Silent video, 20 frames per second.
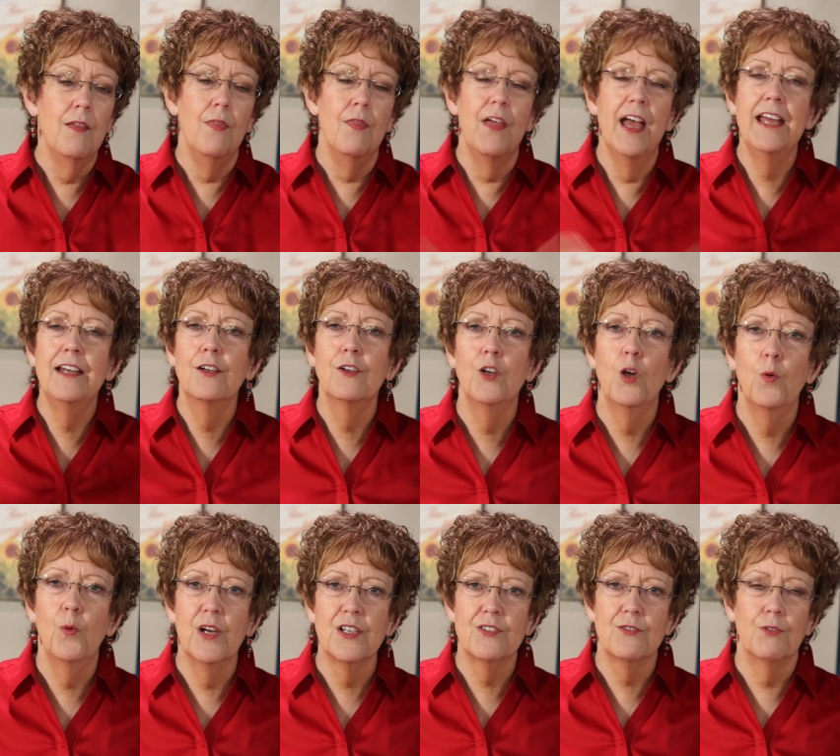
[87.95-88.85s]
They don't know
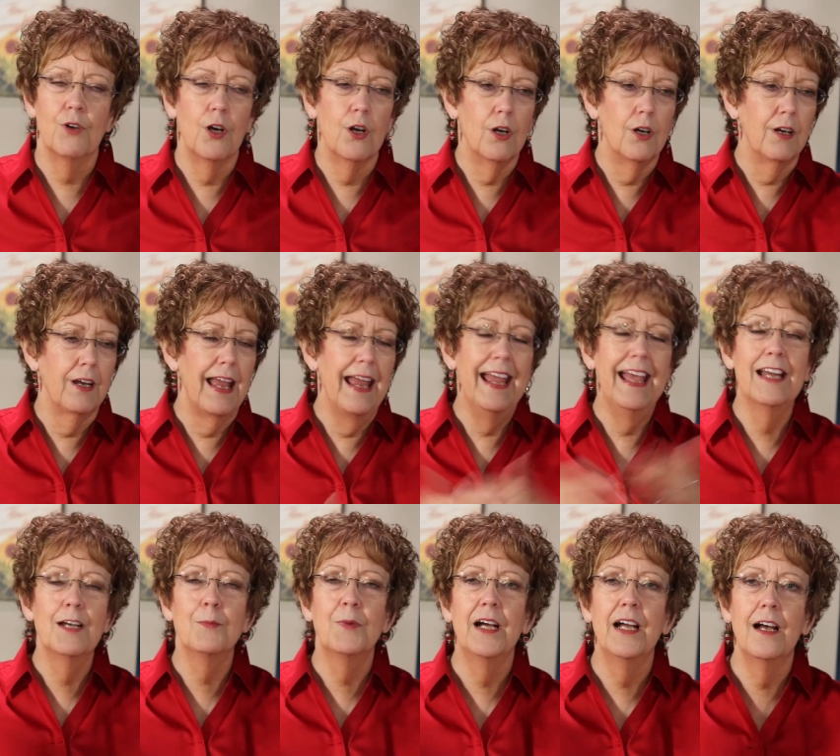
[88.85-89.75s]
what's wrong.
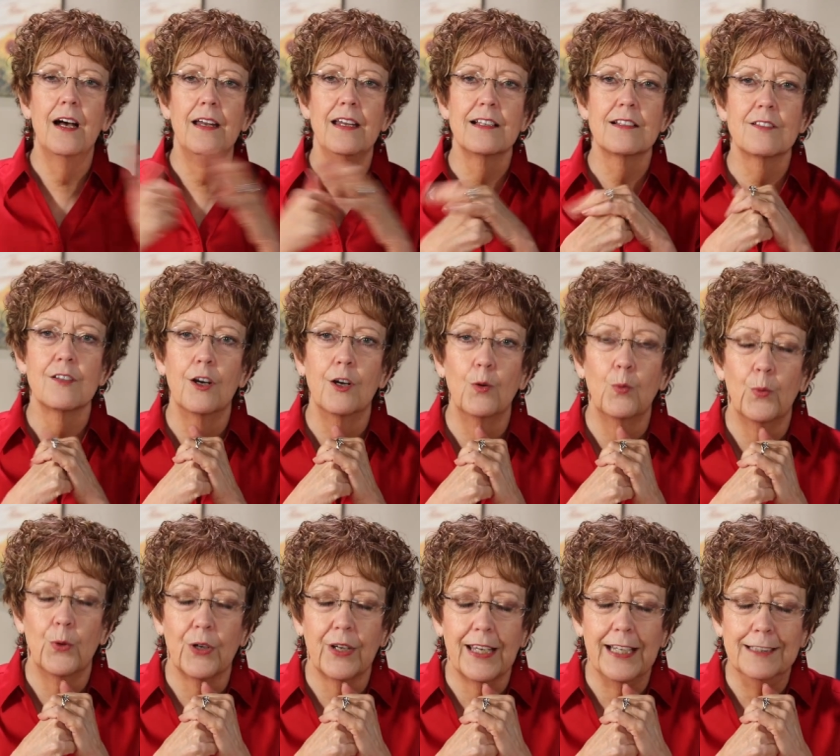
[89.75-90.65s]
Antibiotics aren't
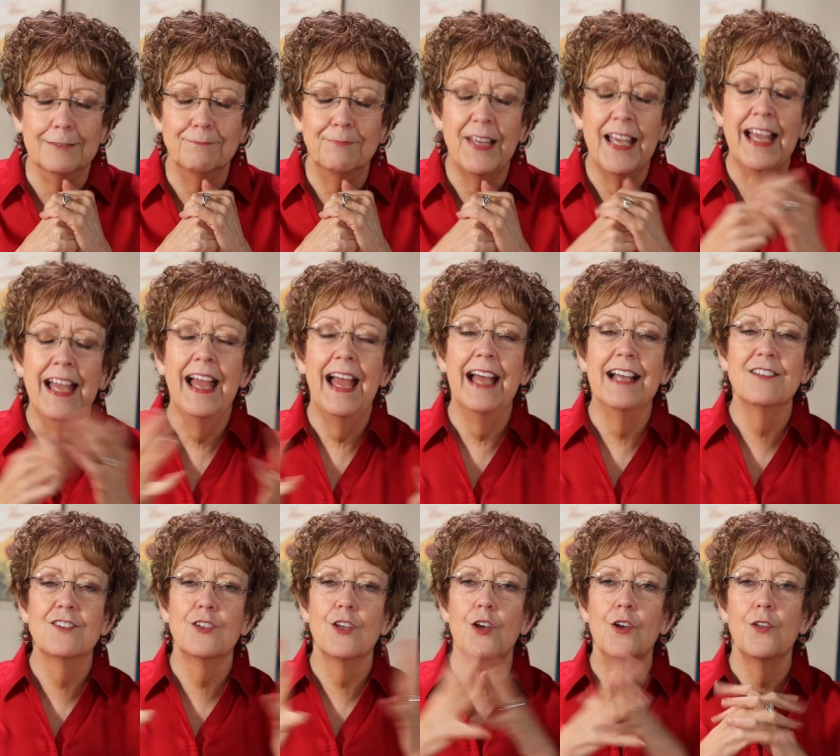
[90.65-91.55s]
working.
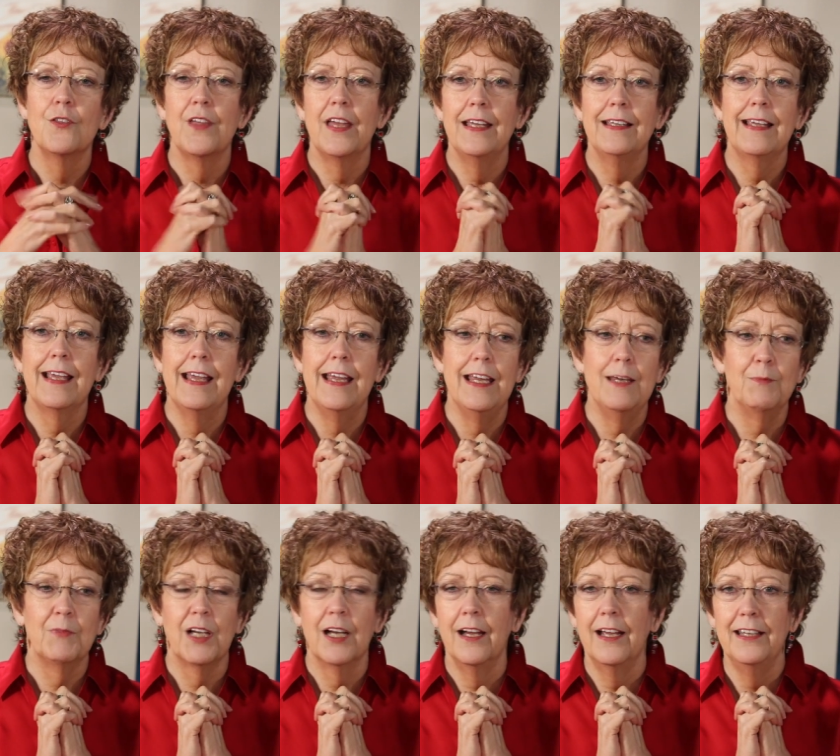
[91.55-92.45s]
And so they
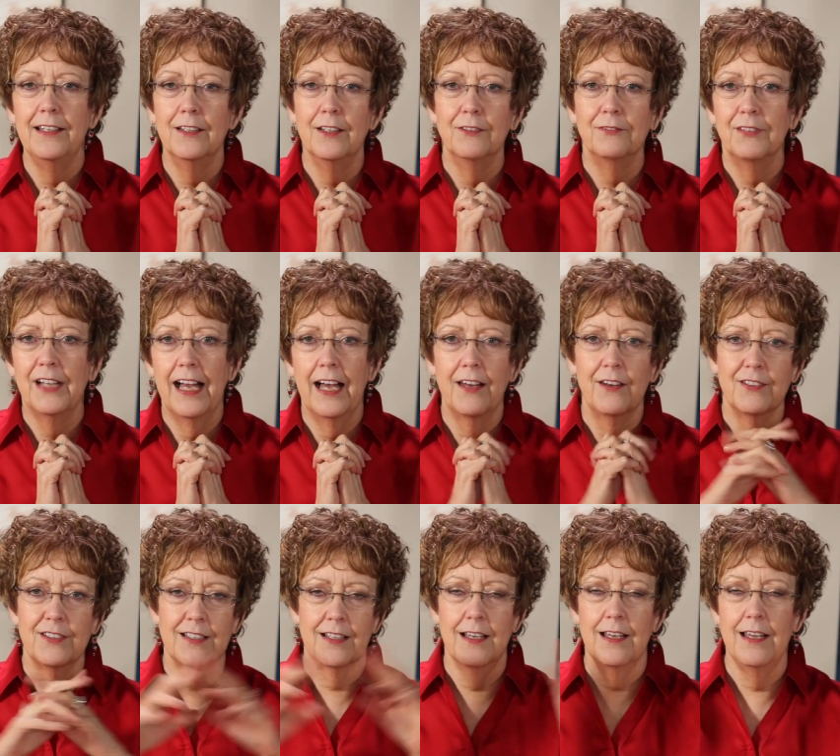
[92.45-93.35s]
came kind of out
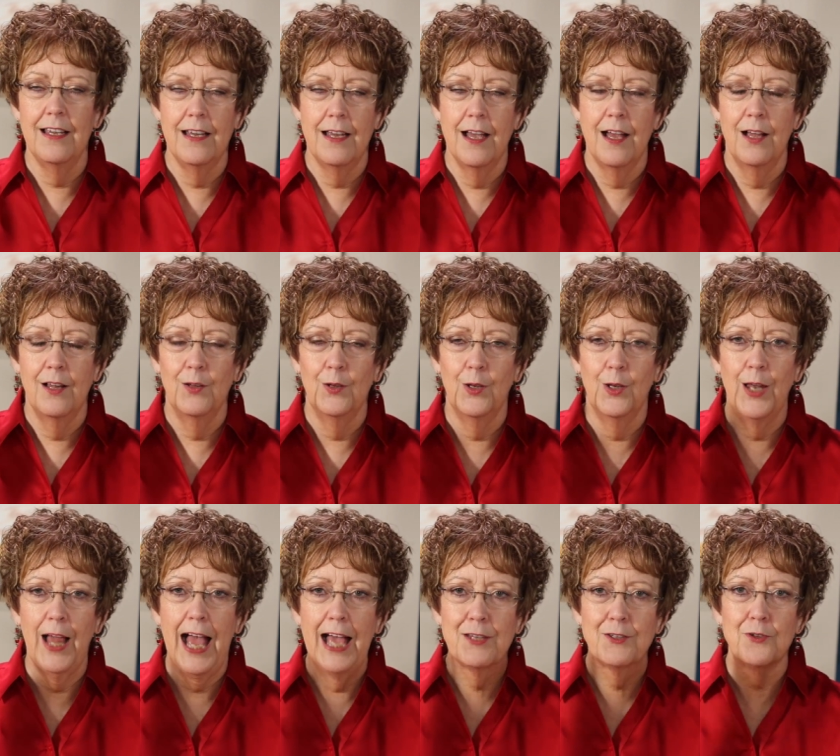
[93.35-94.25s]
as a
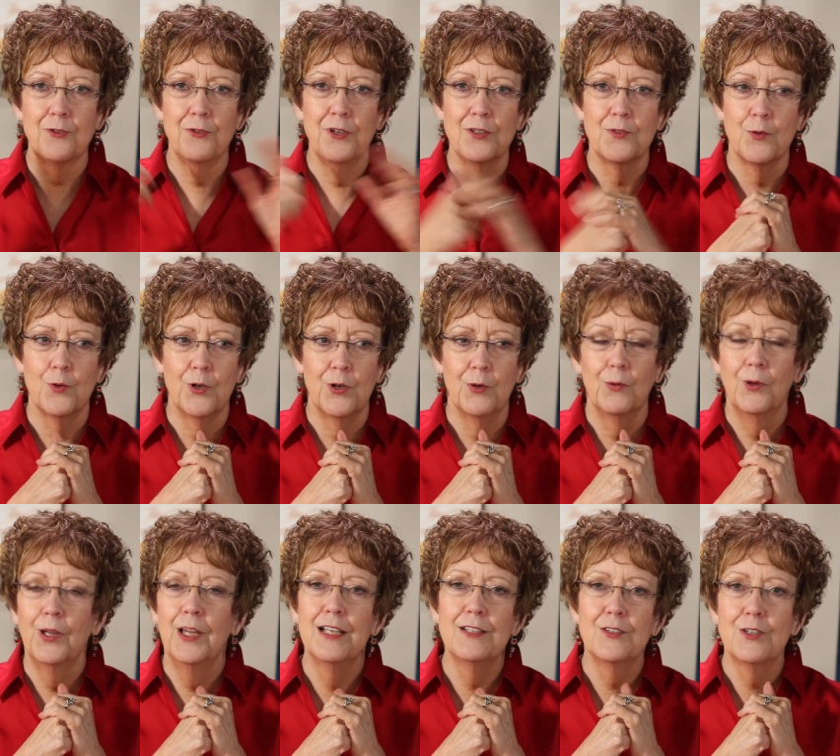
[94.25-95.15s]
last resort.
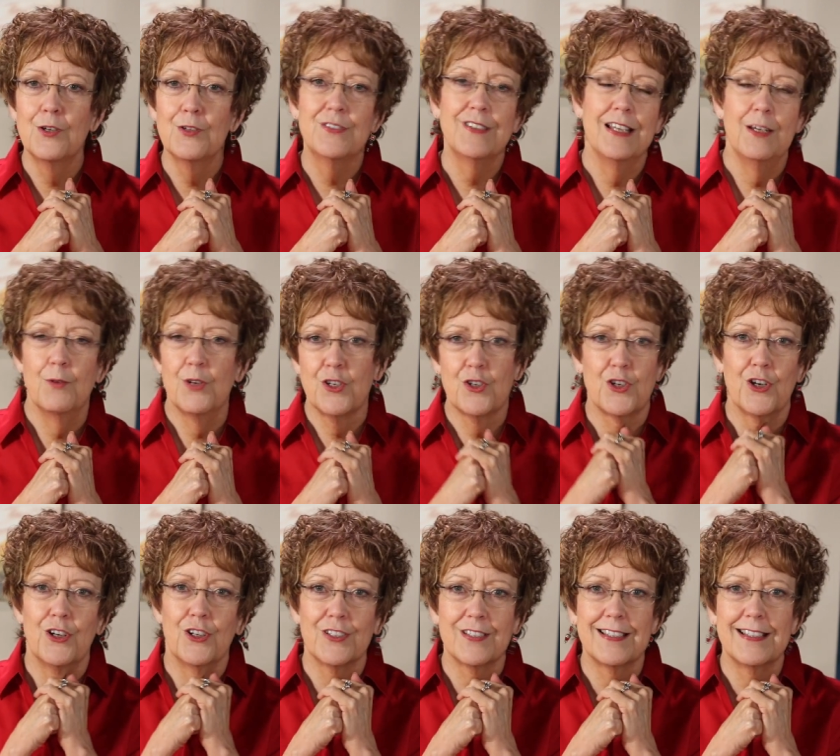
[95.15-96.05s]
Well, let's go see what
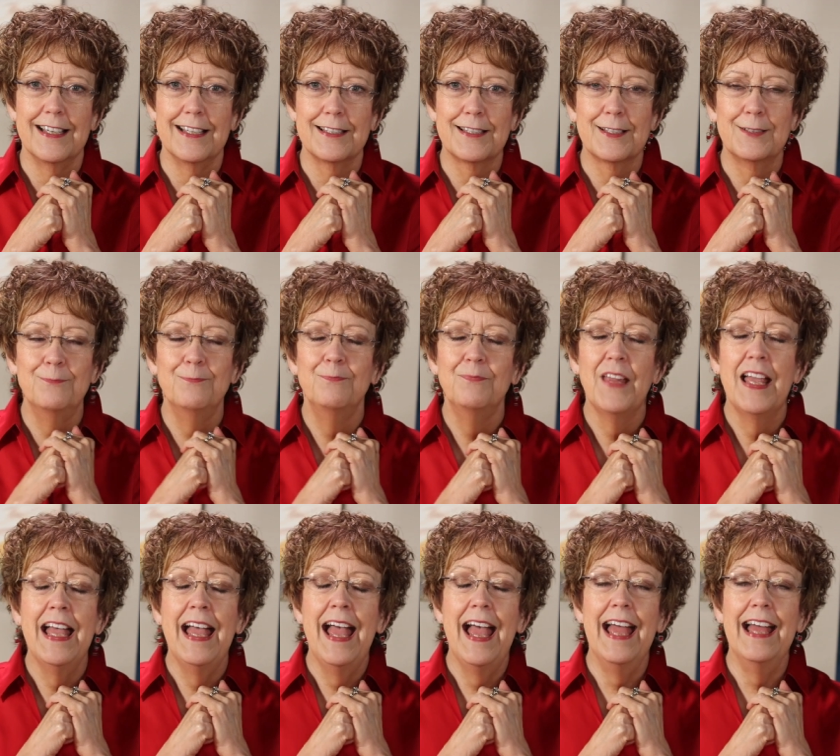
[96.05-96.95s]
Cheryl says.
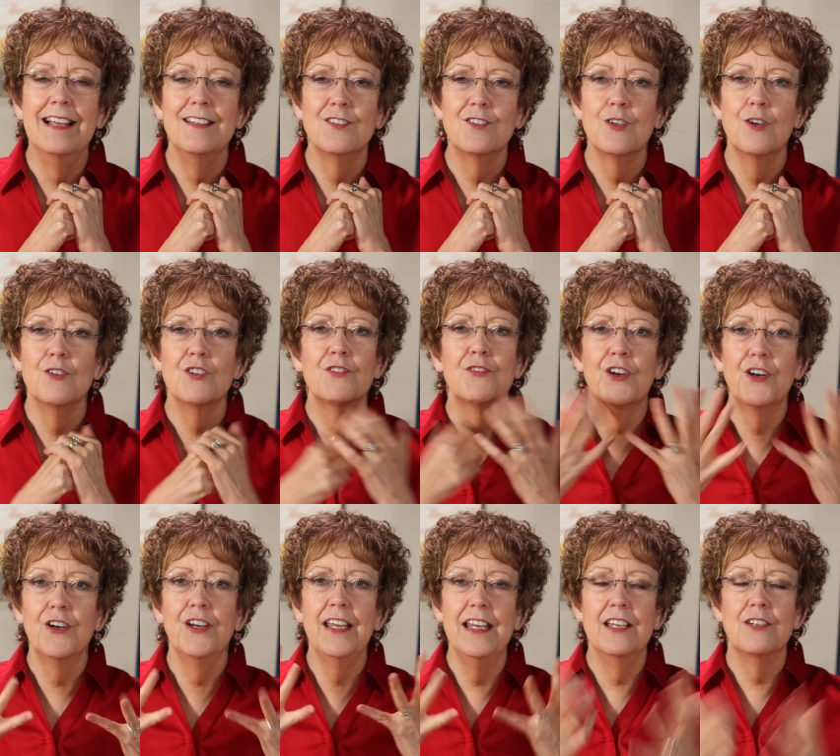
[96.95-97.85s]
And so it was
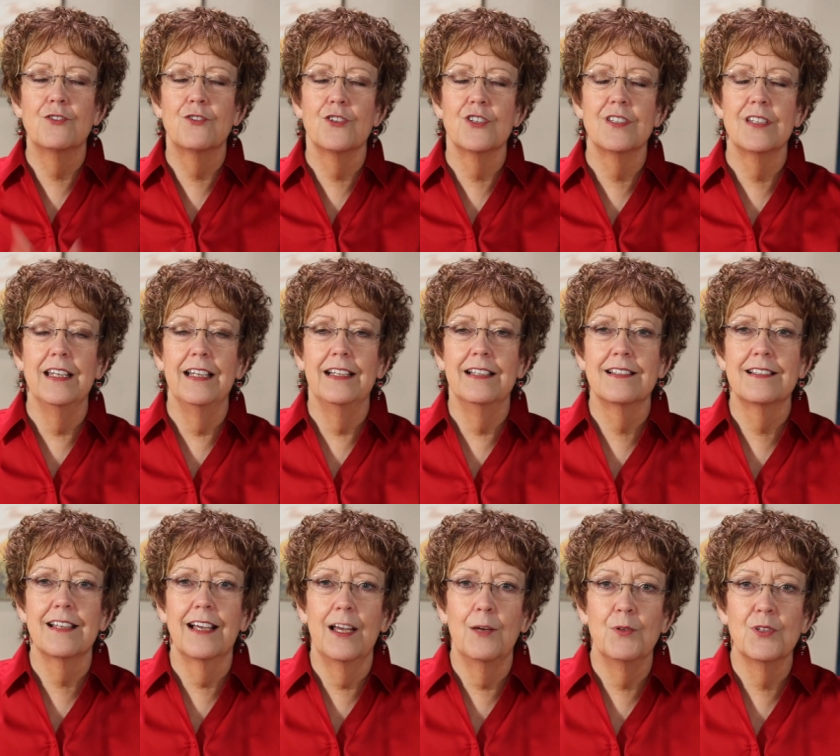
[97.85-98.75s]
very interesting
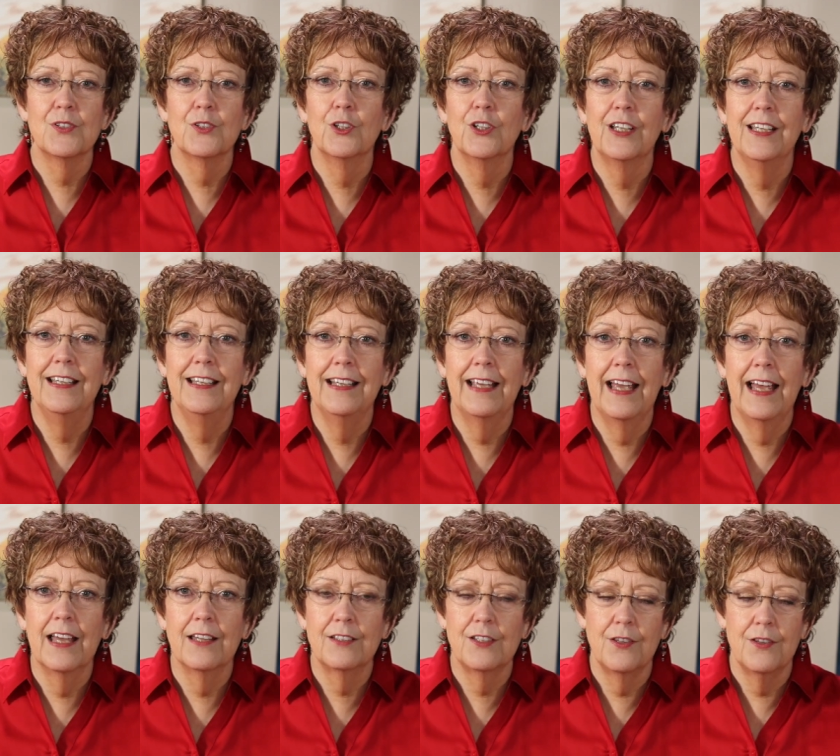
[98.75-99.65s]
as I was looking
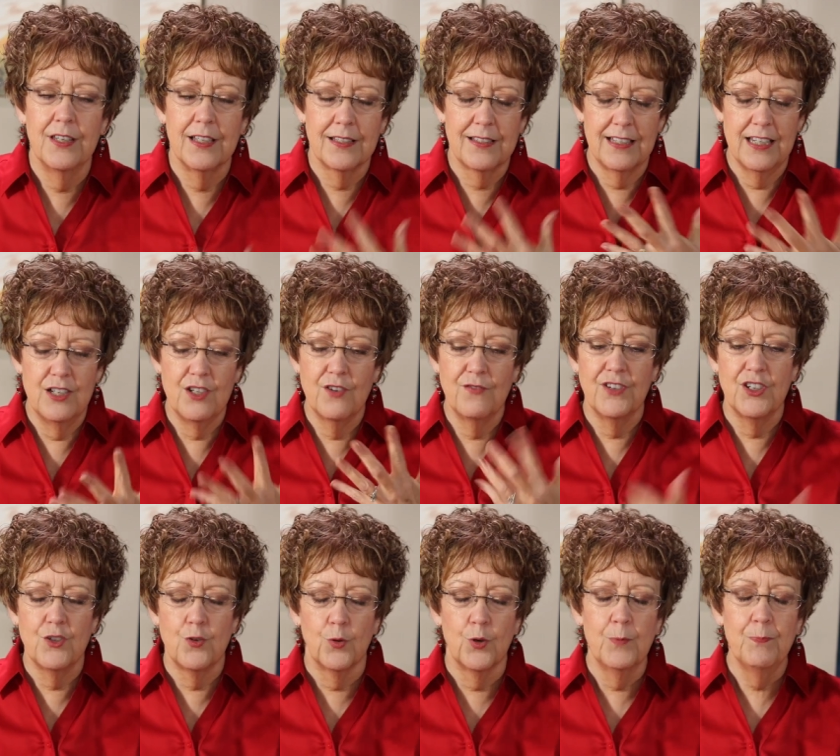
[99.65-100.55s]
at this
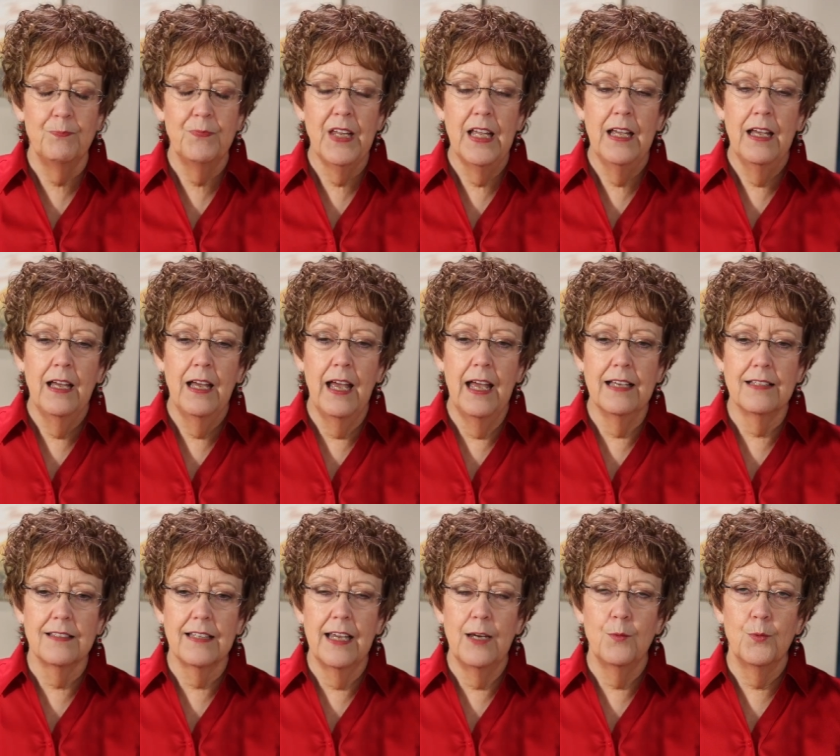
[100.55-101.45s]
individual
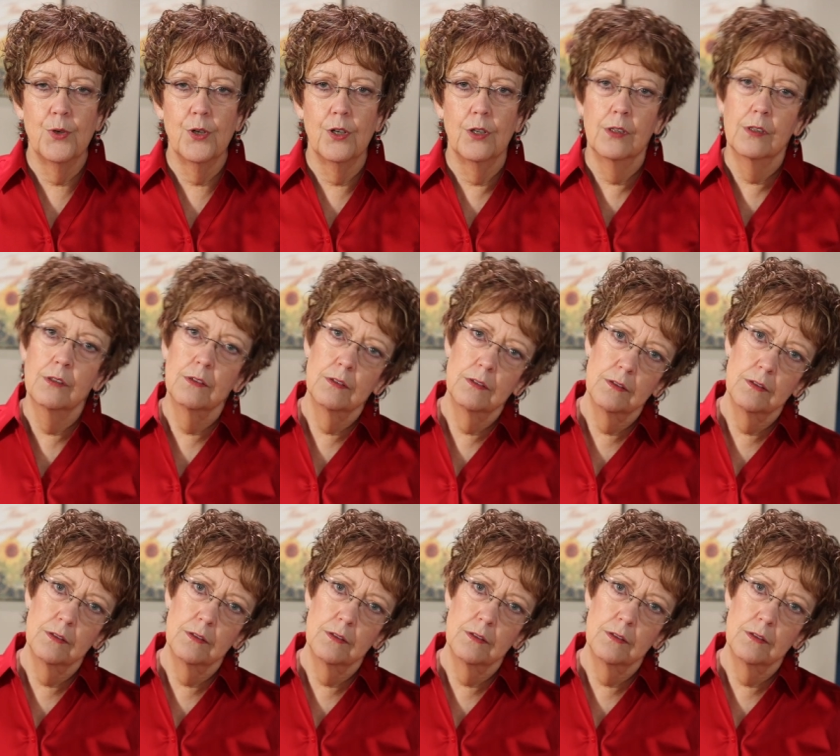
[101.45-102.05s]
as they were